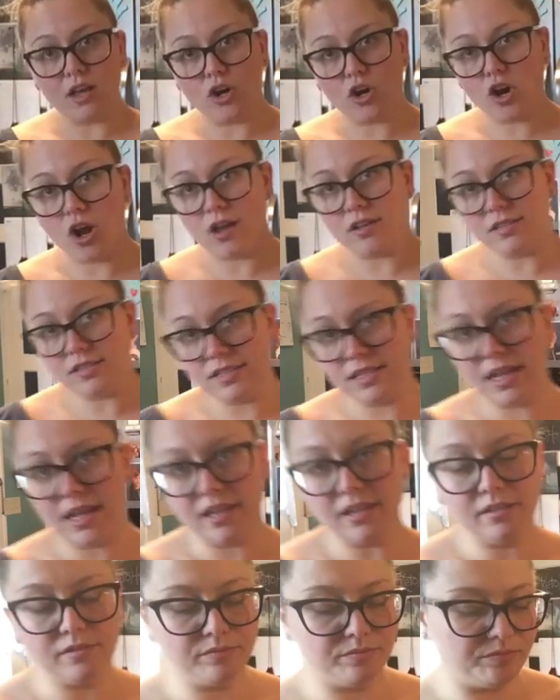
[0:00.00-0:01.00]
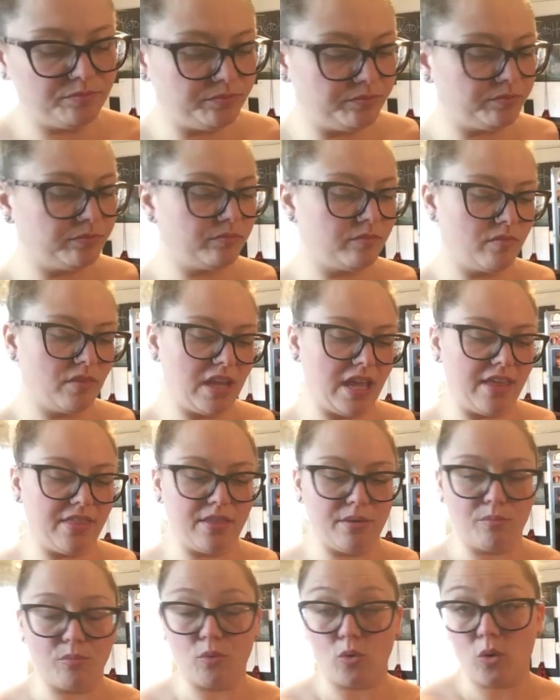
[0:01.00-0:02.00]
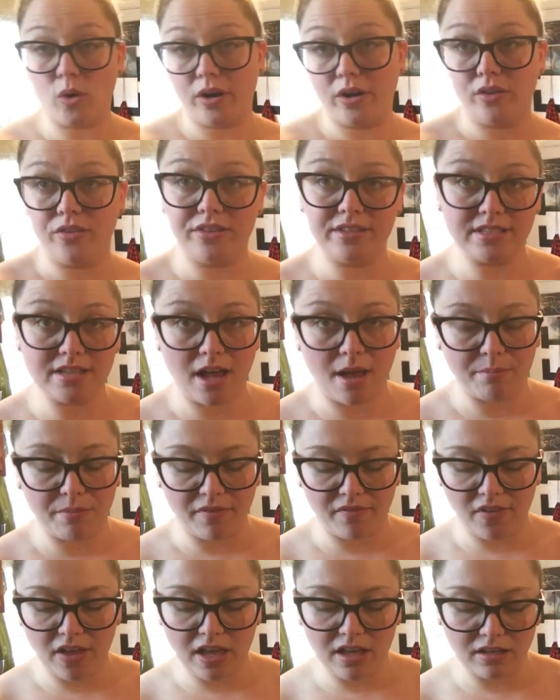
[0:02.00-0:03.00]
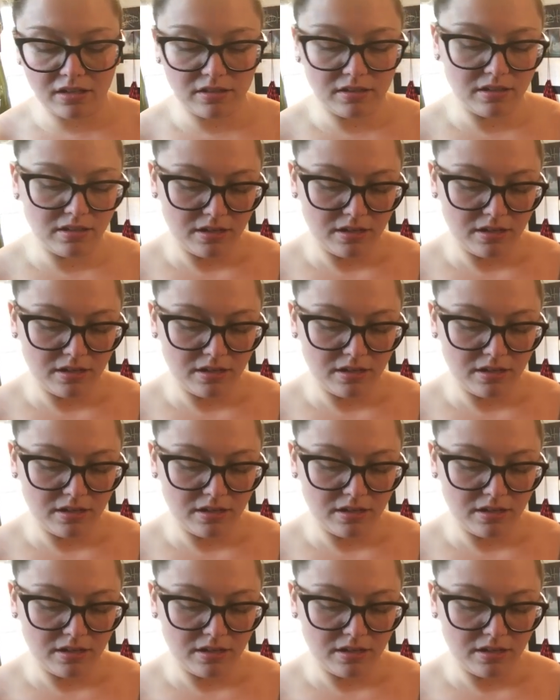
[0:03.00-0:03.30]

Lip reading: across it and then broil the top of it.